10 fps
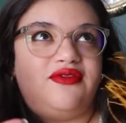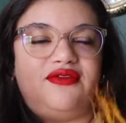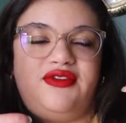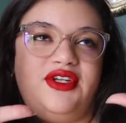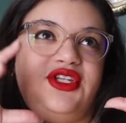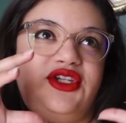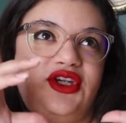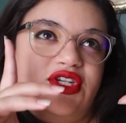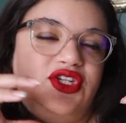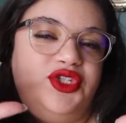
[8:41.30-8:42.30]

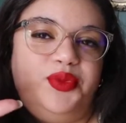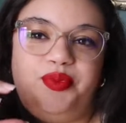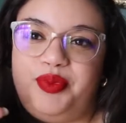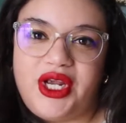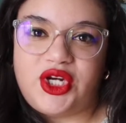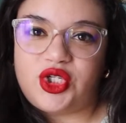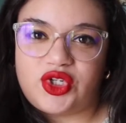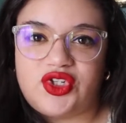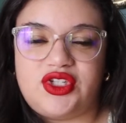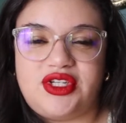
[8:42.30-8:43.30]
vintage
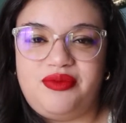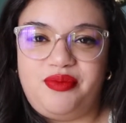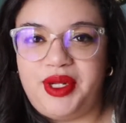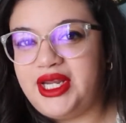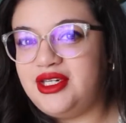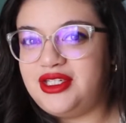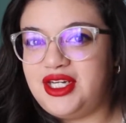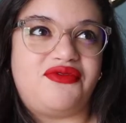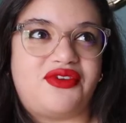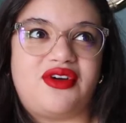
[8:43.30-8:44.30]
pictures and
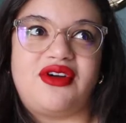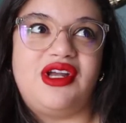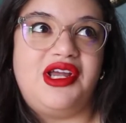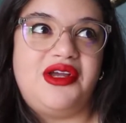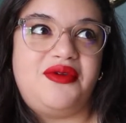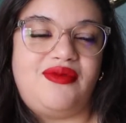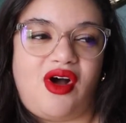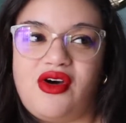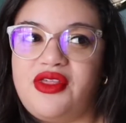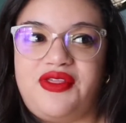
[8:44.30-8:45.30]
painting for
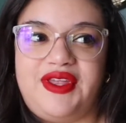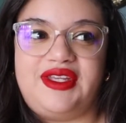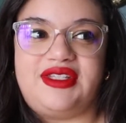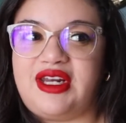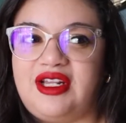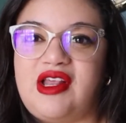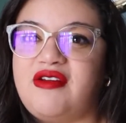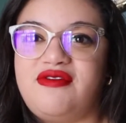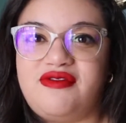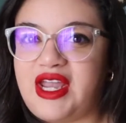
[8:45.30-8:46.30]
all the things that I
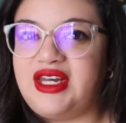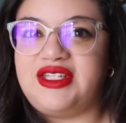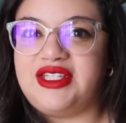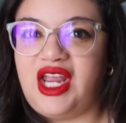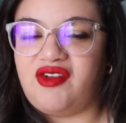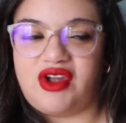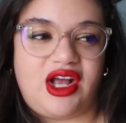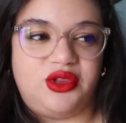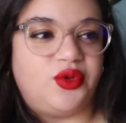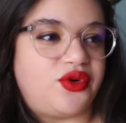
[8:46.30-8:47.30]
love fantasy. I've
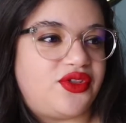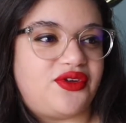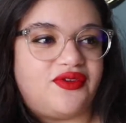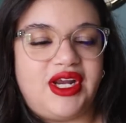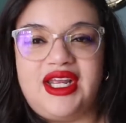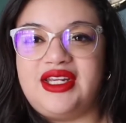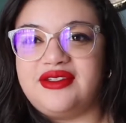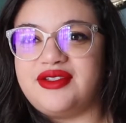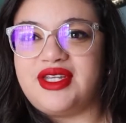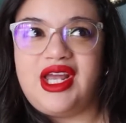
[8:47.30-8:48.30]
got Lord of the
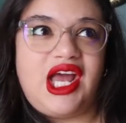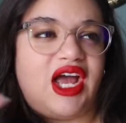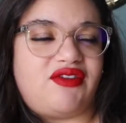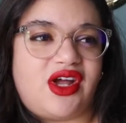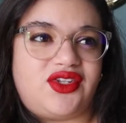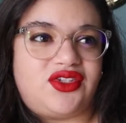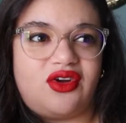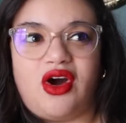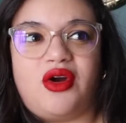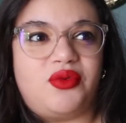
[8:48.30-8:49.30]
Rings, I've got
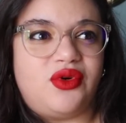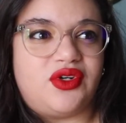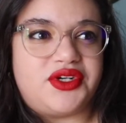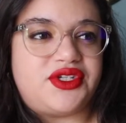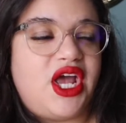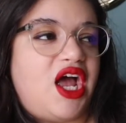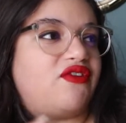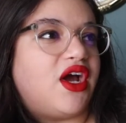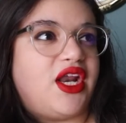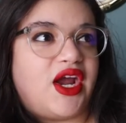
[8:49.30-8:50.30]
Star Wars,
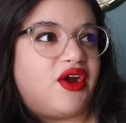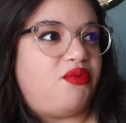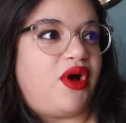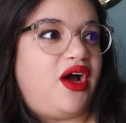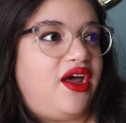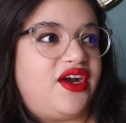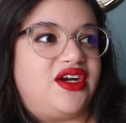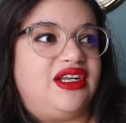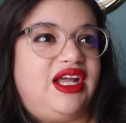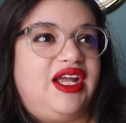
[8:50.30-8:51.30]
I've got Harry
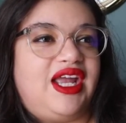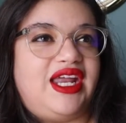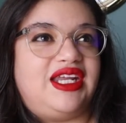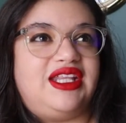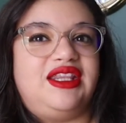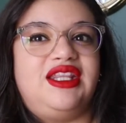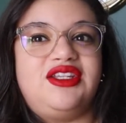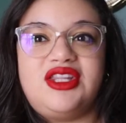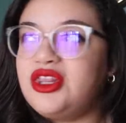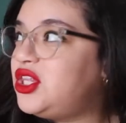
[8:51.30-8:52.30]
Potter, like, and
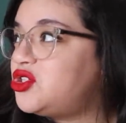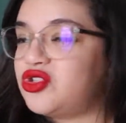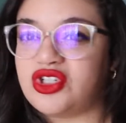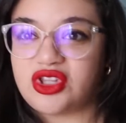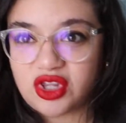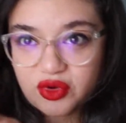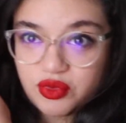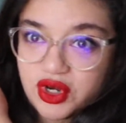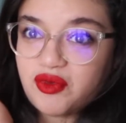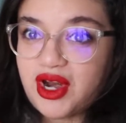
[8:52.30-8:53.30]
these are just, they're
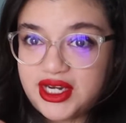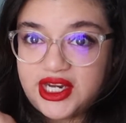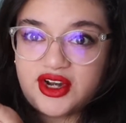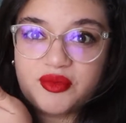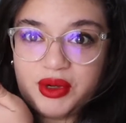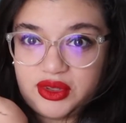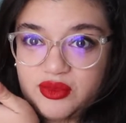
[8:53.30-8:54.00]
right here, by the